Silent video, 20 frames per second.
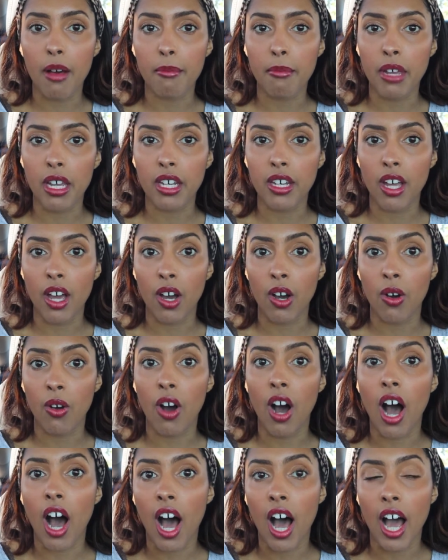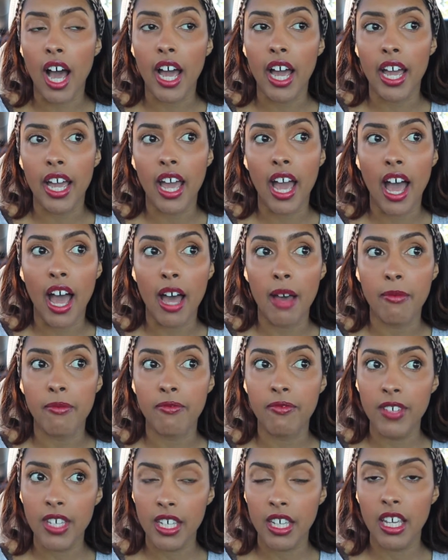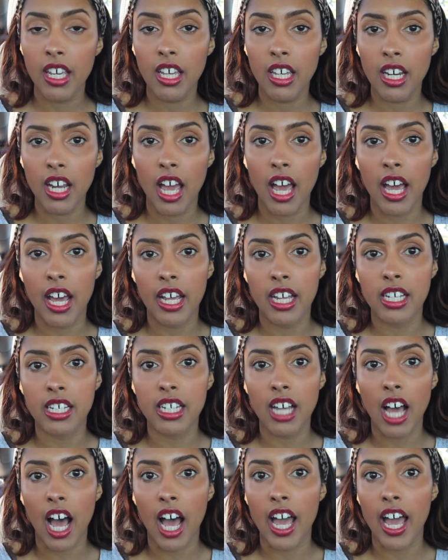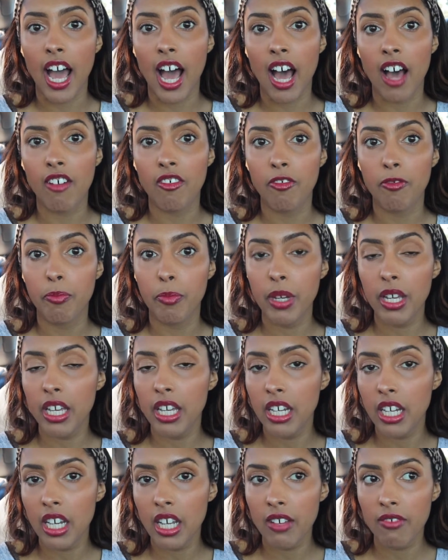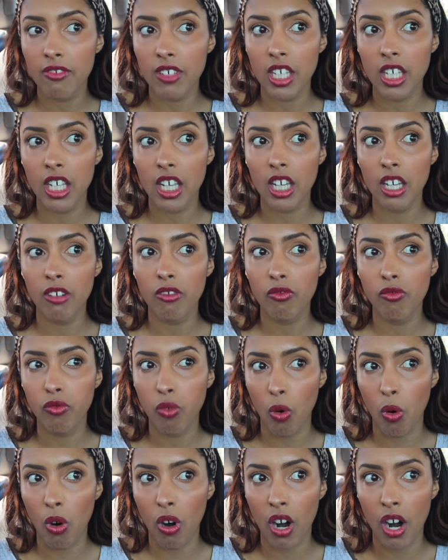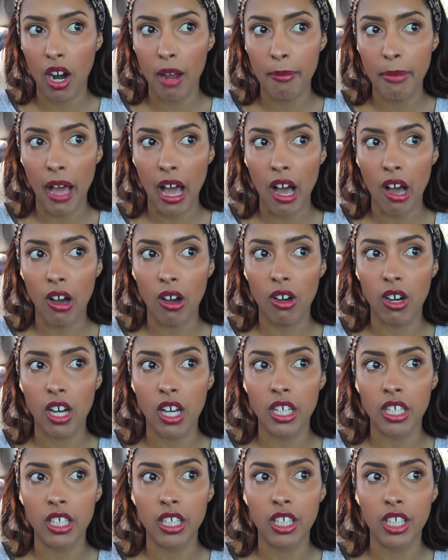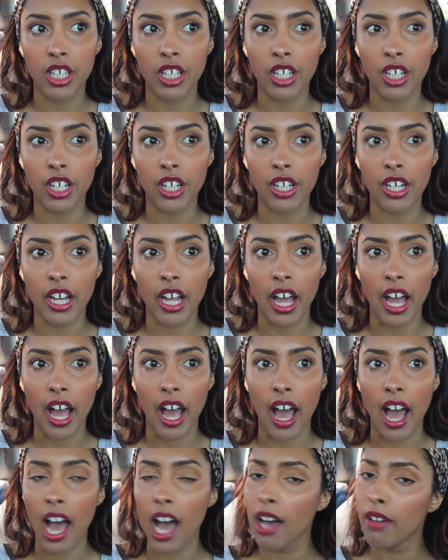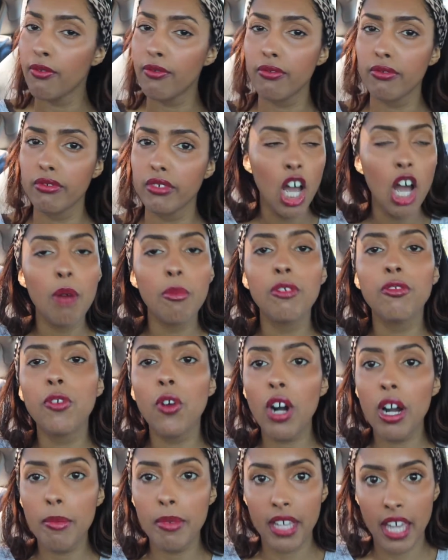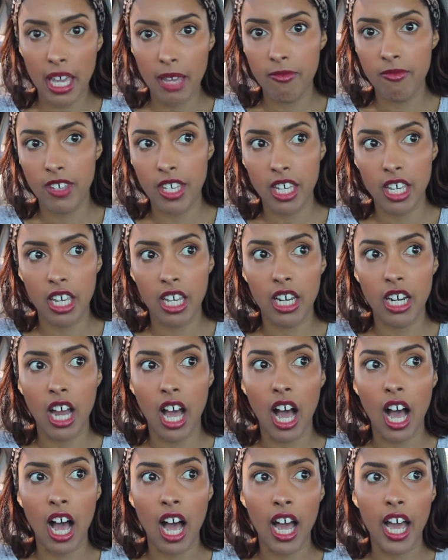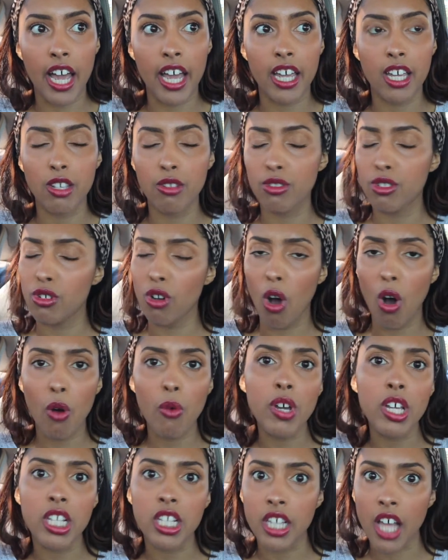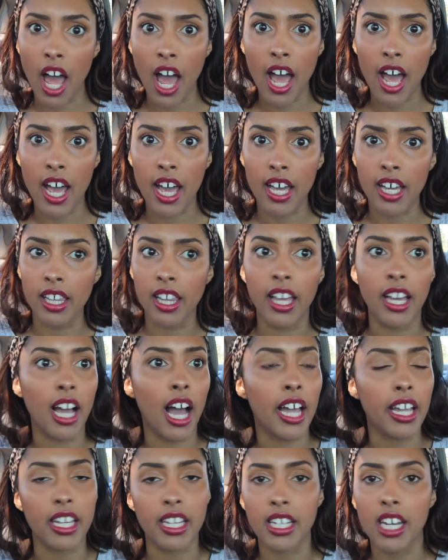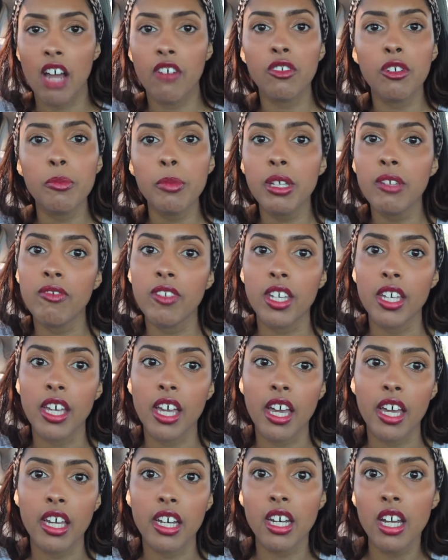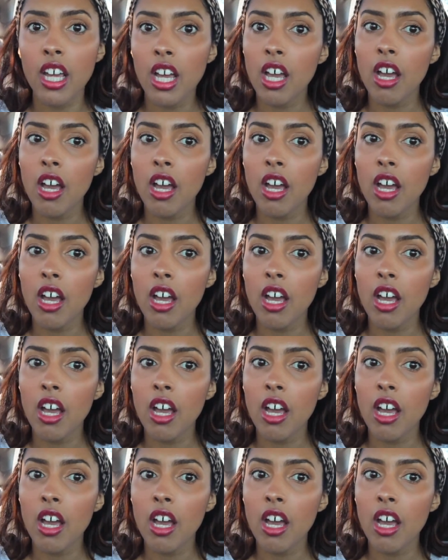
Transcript: may know, I am vegan and I have been vegan for about a year and a half. Before I became vegan, I used to always say, like, I could never be vegan